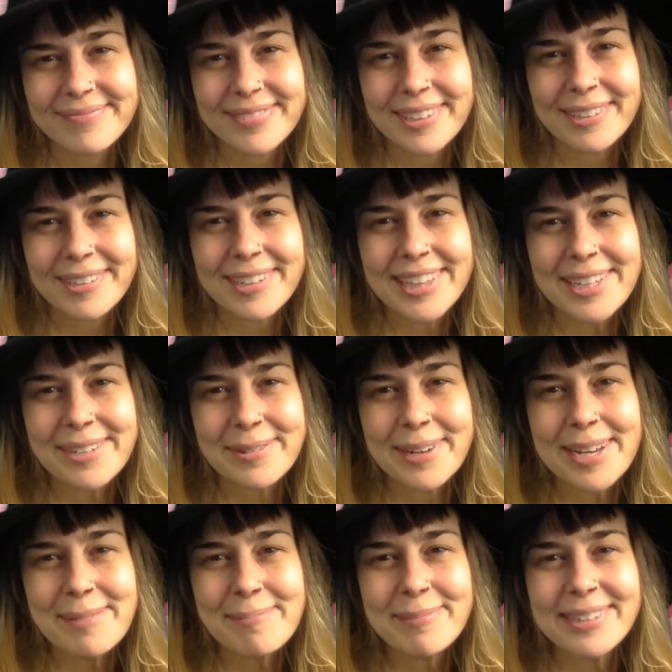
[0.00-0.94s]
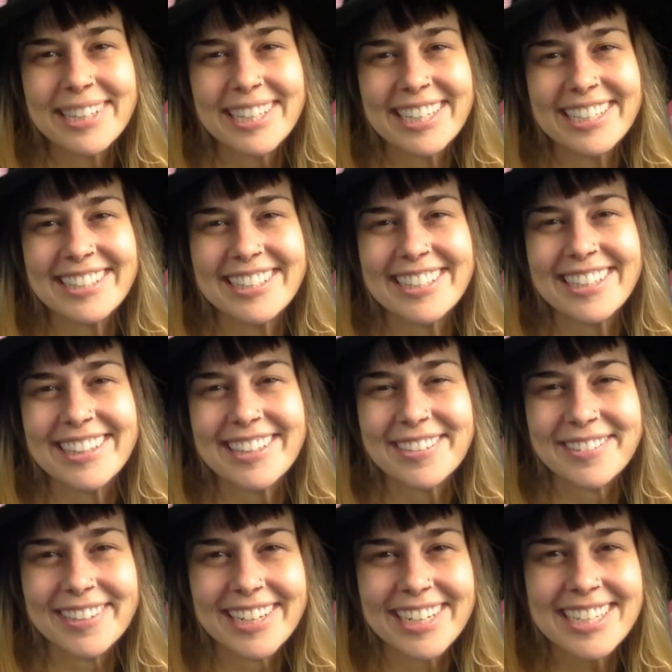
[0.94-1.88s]
You're in the right place at
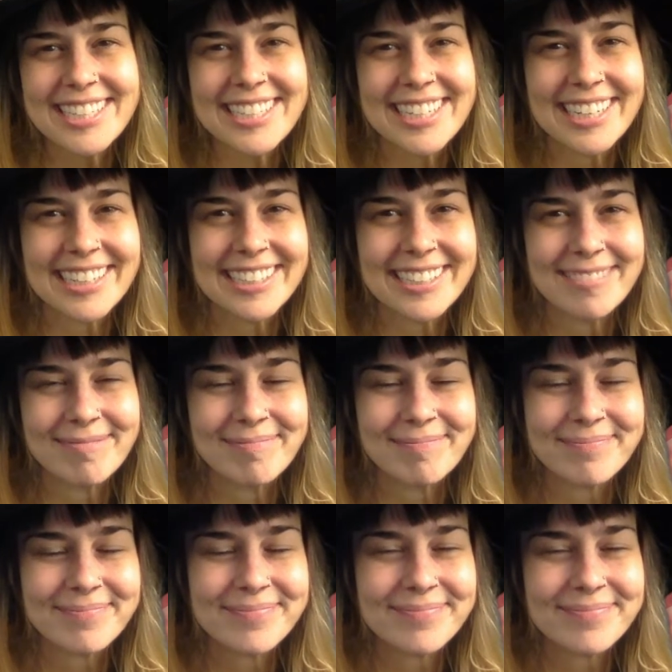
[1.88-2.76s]
the right time.